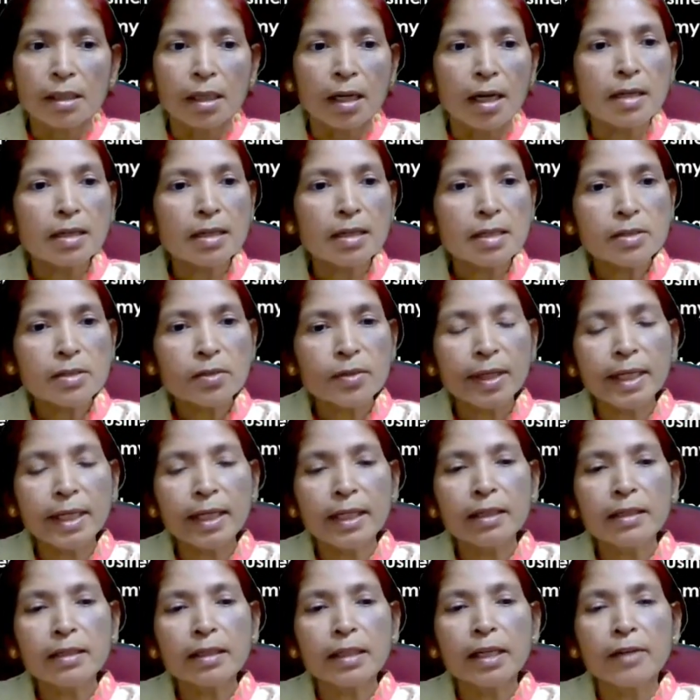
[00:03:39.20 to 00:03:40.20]

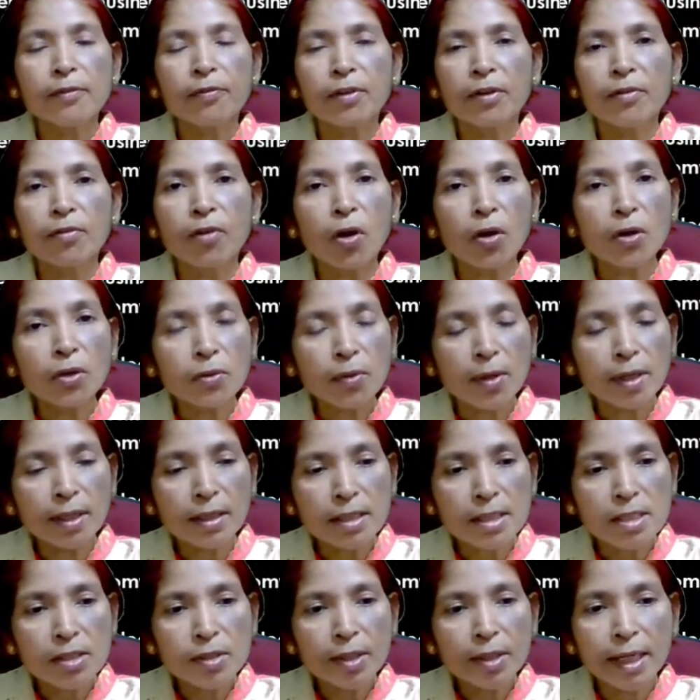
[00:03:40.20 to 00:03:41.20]
understand if we want to
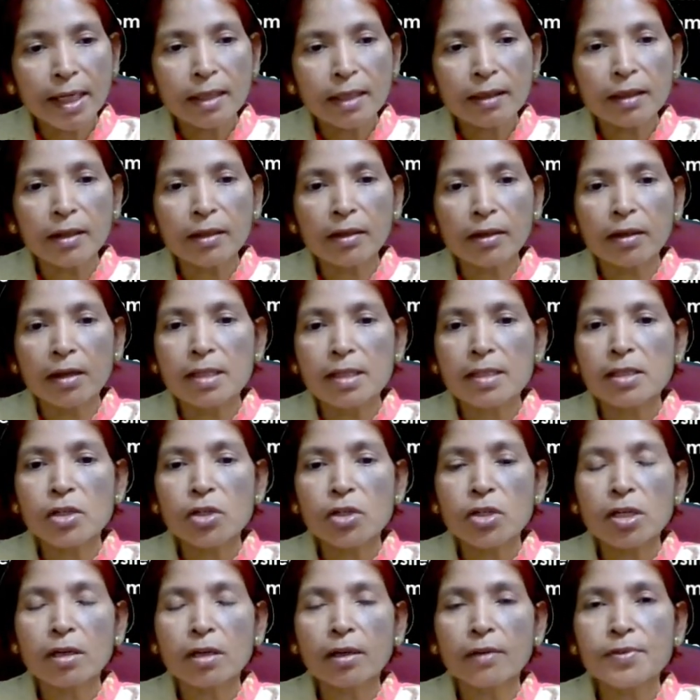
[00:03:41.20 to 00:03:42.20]
understand the
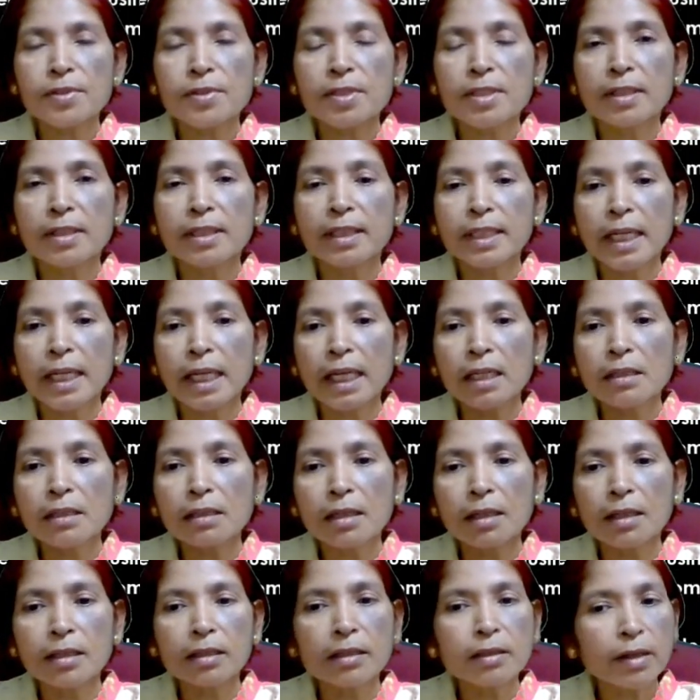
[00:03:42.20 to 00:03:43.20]
transition of certain
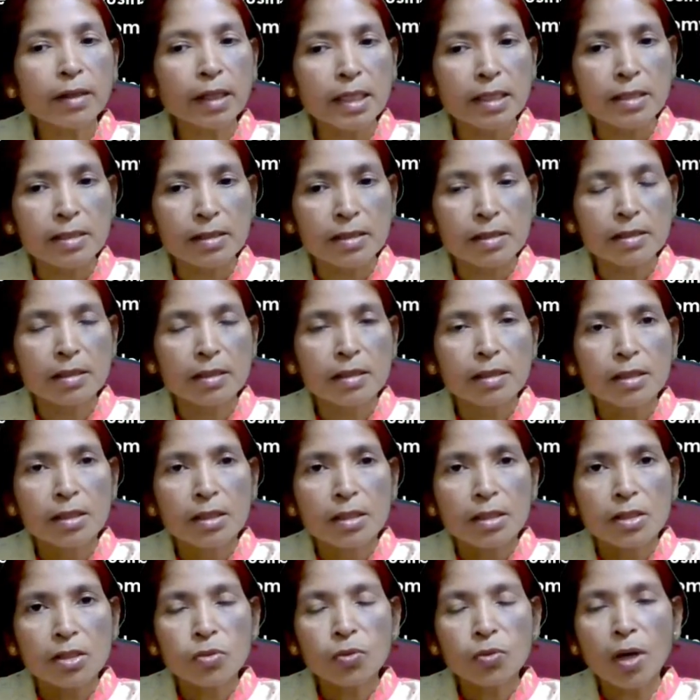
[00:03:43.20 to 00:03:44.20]
countries
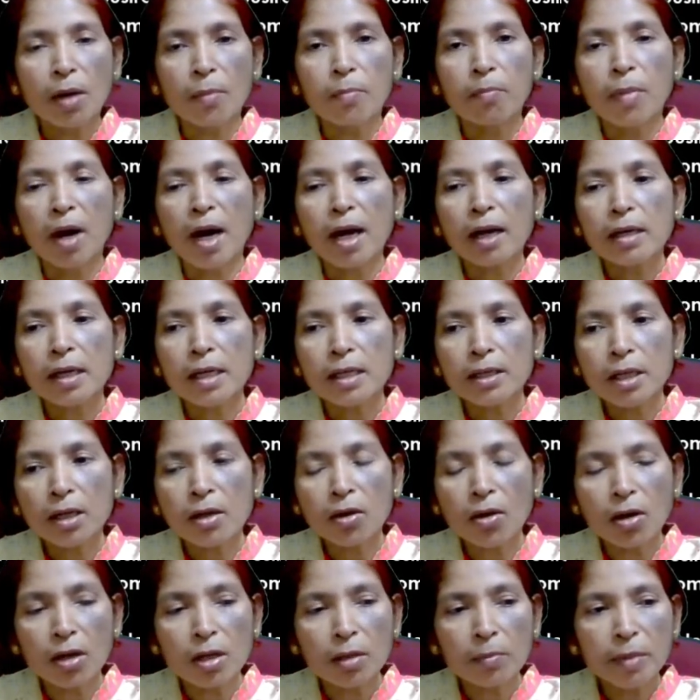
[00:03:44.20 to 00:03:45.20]
to a market
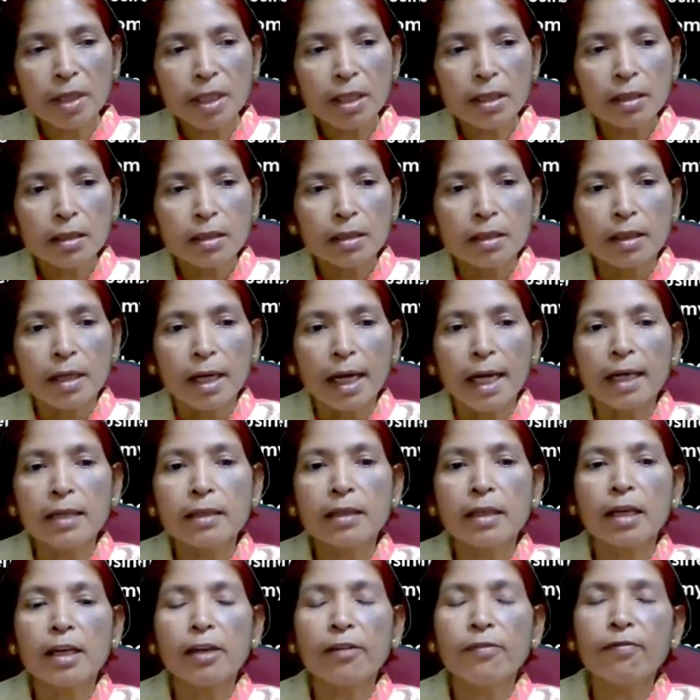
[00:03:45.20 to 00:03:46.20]
economy and
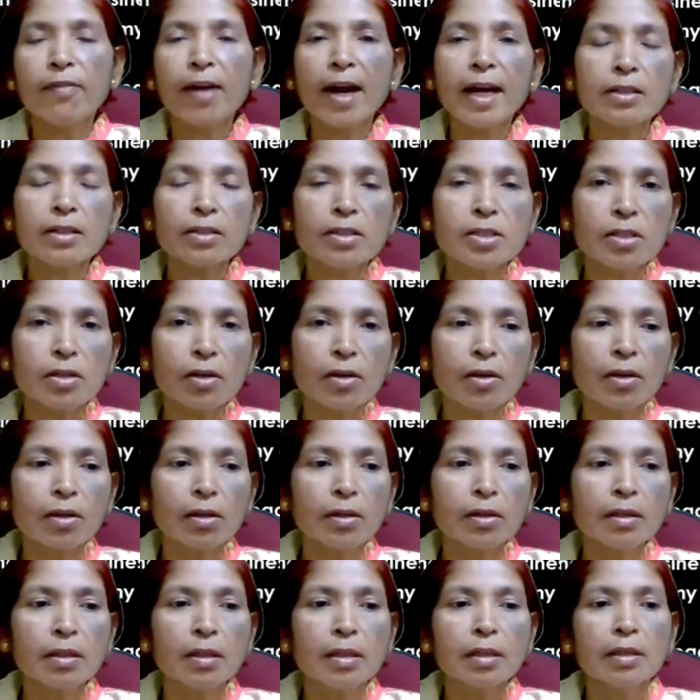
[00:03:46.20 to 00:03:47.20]
the effects
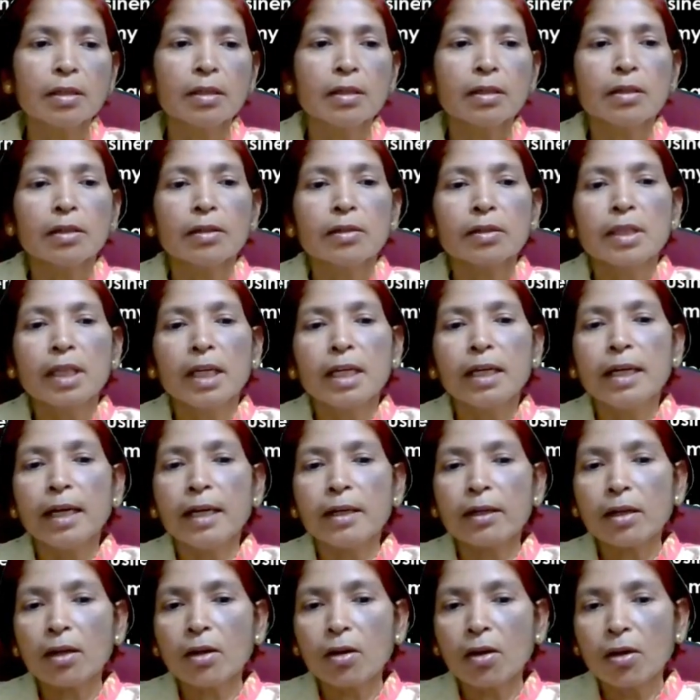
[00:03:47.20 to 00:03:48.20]
on the
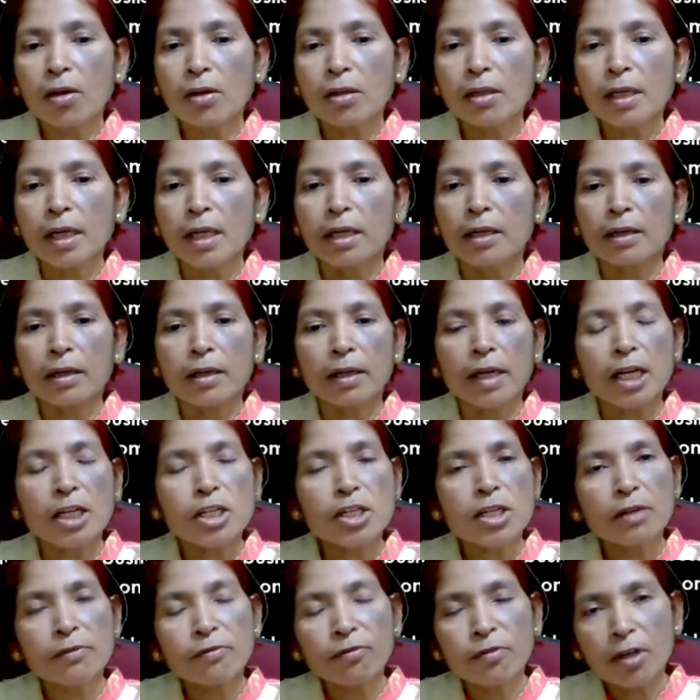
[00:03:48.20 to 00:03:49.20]
later on
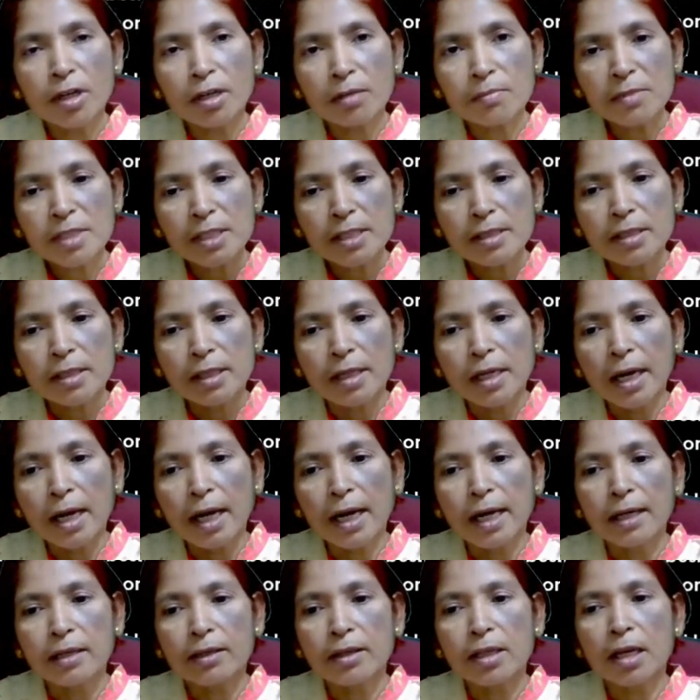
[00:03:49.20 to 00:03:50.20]
international firms
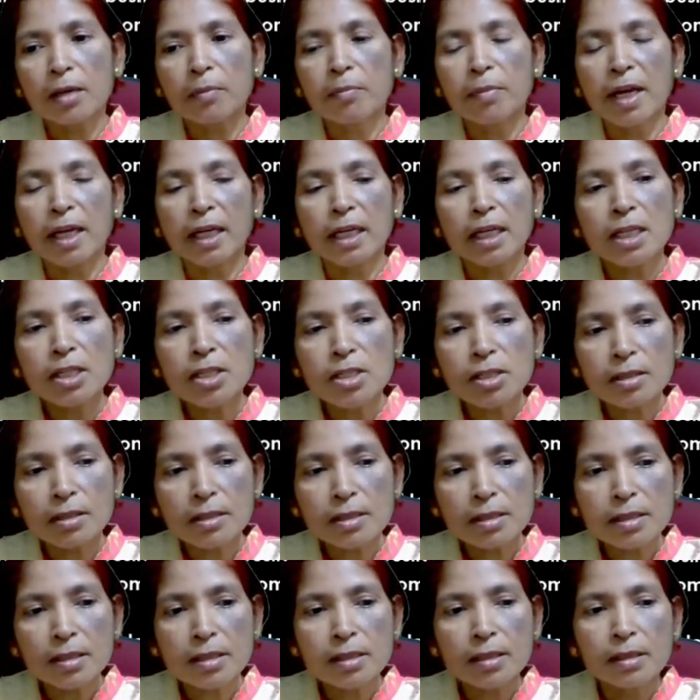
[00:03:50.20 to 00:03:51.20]
and their
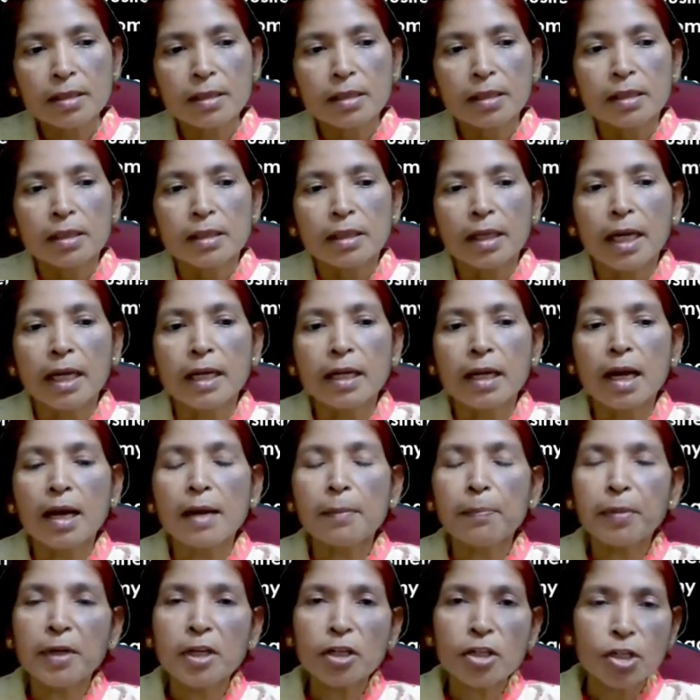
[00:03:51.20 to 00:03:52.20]
managers and
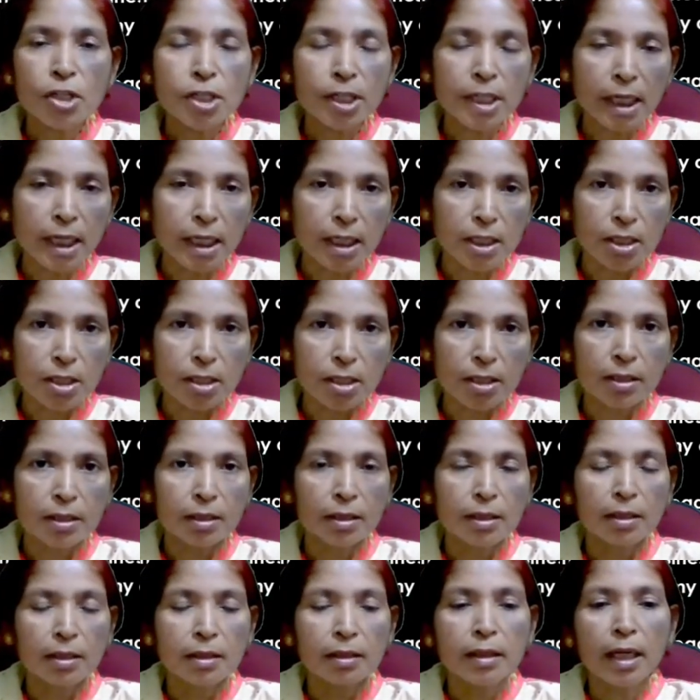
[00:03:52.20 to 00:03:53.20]
appreciate
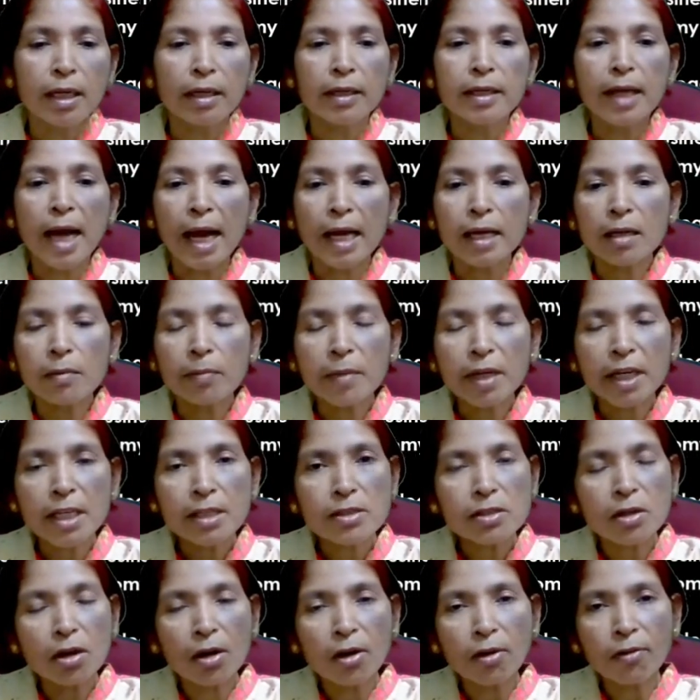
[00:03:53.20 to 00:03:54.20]
the
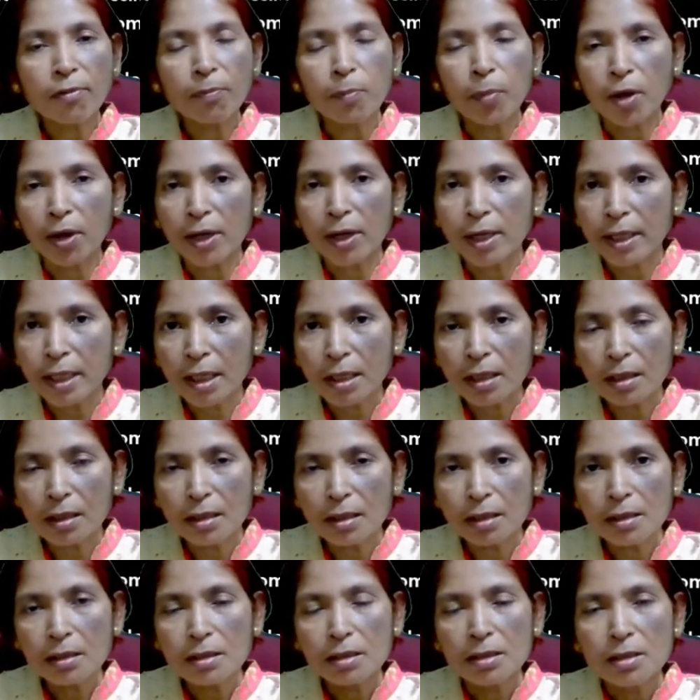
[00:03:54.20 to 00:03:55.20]
dynamics of
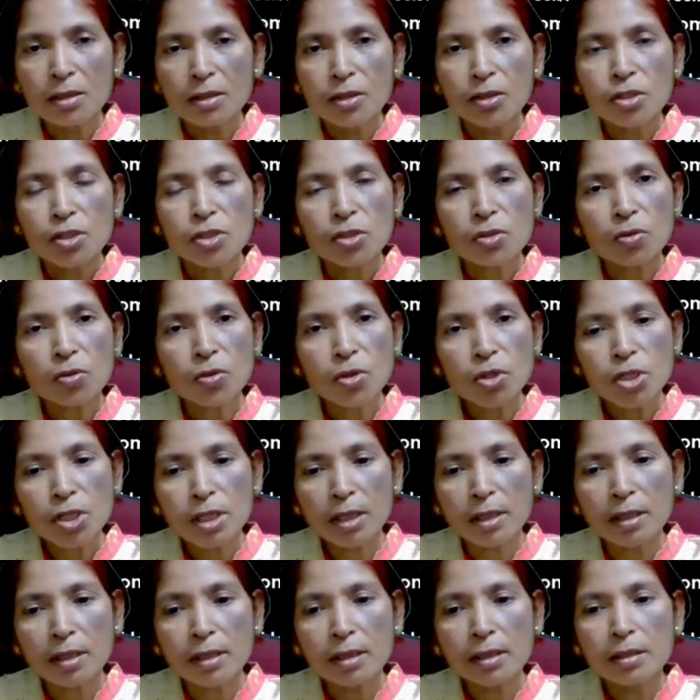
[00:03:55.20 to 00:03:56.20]
political,
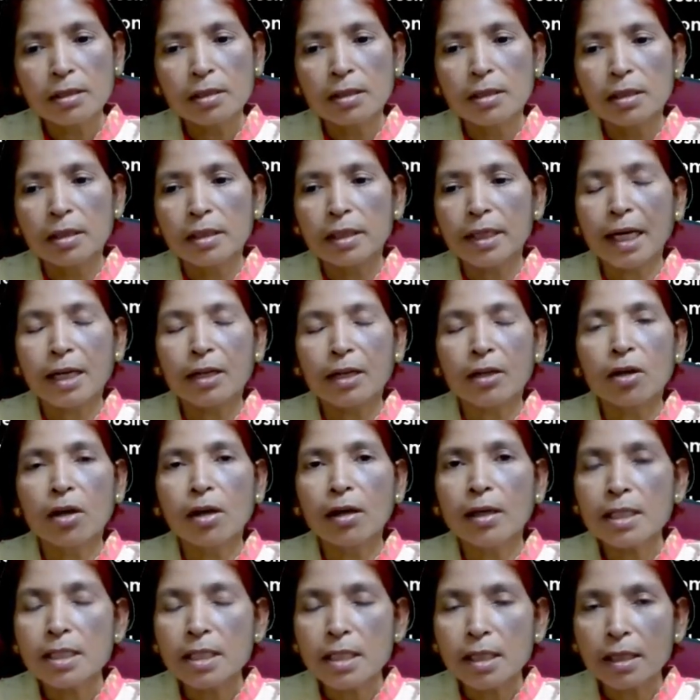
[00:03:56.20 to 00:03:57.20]
social,
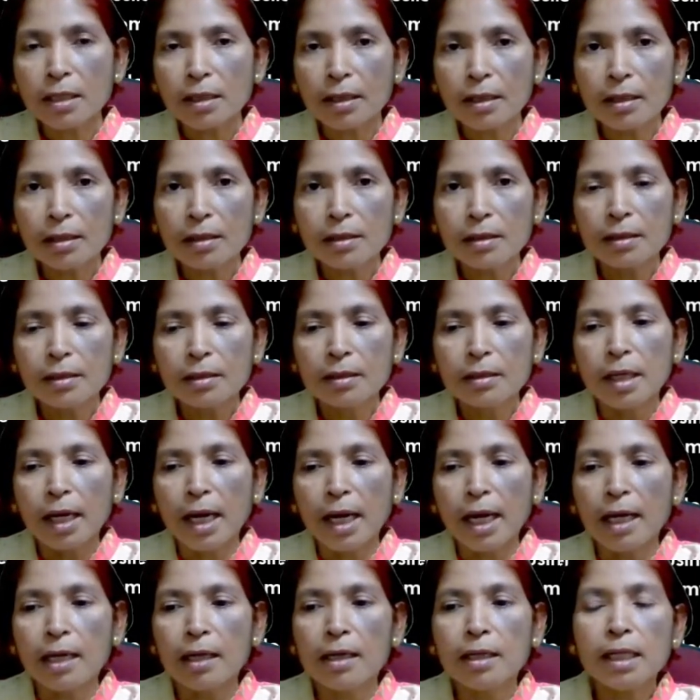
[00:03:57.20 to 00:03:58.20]
technological
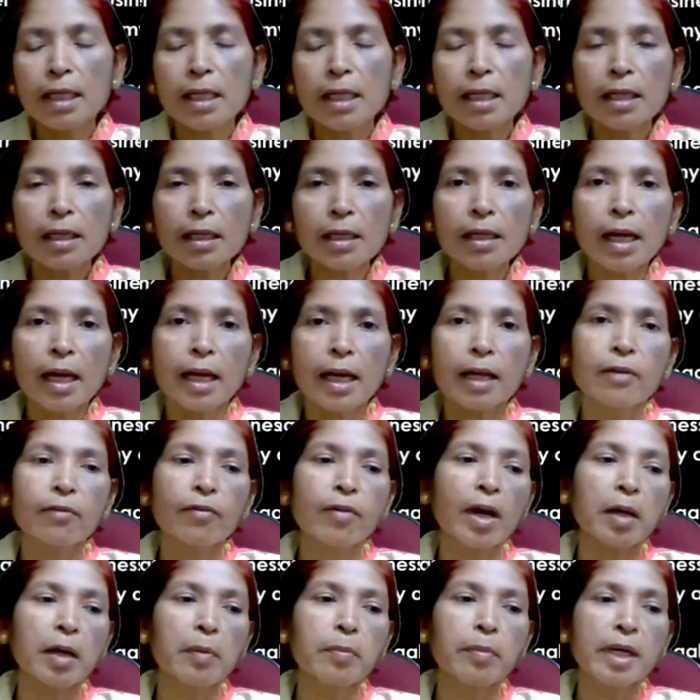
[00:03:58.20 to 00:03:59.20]
and legal
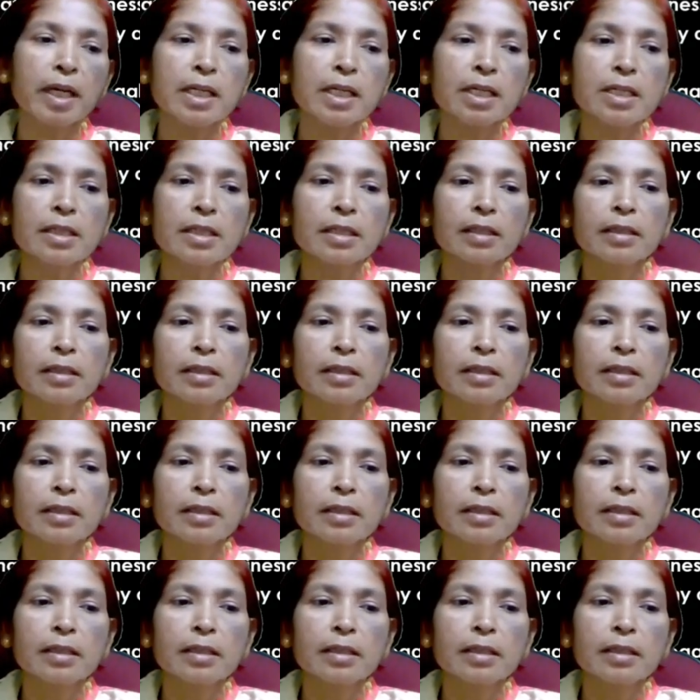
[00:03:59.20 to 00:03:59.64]
environment